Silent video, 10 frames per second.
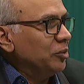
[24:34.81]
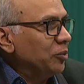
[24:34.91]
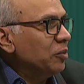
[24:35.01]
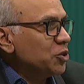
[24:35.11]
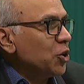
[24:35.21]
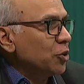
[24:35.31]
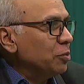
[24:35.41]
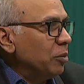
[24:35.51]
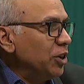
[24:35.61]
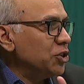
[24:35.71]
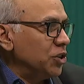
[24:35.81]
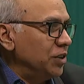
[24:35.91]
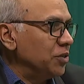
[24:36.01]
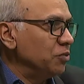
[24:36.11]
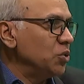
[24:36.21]
When we talk to
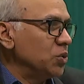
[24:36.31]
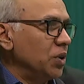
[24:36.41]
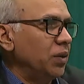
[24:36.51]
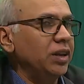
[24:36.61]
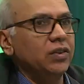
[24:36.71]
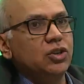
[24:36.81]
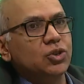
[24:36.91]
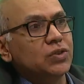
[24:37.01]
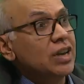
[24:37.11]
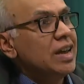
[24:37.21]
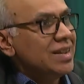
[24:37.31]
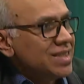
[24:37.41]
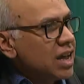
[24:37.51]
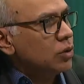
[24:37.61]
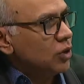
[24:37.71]
publishers of news organizations,
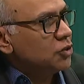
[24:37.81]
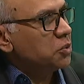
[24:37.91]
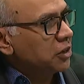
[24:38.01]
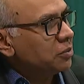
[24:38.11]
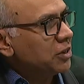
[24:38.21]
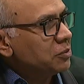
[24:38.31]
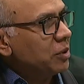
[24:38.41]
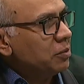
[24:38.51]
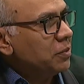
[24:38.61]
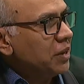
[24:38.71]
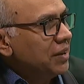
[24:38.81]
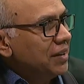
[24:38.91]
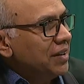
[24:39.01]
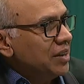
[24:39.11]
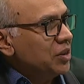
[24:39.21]
they are the ones who express
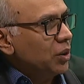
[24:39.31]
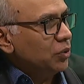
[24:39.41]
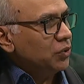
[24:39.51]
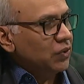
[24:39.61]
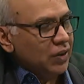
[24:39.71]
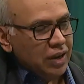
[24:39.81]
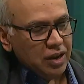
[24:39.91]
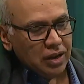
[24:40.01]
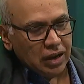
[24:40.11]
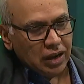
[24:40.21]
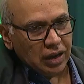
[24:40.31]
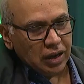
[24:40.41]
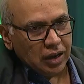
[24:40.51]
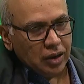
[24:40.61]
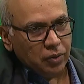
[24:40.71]
those
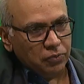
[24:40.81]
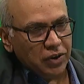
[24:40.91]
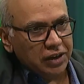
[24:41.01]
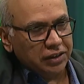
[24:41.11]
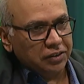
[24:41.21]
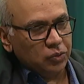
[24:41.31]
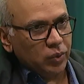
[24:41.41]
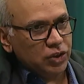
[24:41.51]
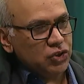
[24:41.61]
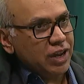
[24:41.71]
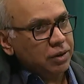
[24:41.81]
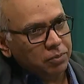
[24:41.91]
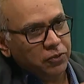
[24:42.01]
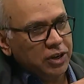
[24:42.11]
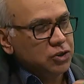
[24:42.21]
feelings, which then
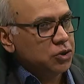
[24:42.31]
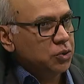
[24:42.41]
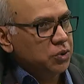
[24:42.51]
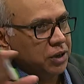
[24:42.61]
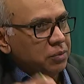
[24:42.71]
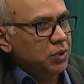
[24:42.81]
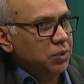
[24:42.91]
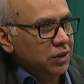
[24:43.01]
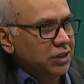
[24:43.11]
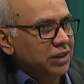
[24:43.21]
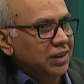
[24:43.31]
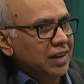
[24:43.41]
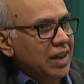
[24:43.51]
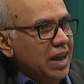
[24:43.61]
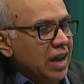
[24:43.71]
feeds through the community.
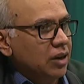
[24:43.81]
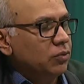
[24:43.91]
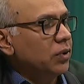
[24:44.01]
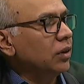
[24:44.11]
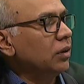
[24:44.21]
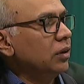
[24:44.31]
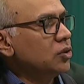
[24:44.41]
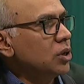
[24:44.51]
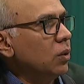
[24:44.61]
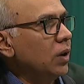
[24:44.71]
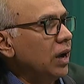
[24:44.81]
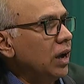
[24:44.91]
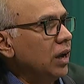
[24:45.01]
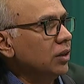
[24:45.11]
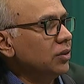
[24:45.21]
And so
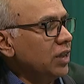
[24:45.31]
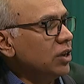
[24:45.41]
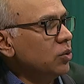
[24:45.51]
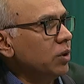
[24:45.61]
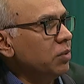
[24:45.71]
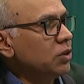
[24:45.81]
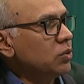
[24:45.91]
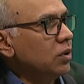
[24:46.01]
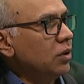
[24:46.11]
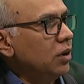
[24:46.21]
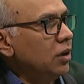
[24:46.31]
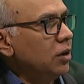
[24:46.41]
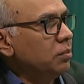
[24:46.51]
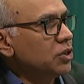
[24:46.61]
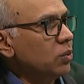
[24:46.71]
thank you very much,
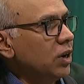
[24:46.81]
Mr.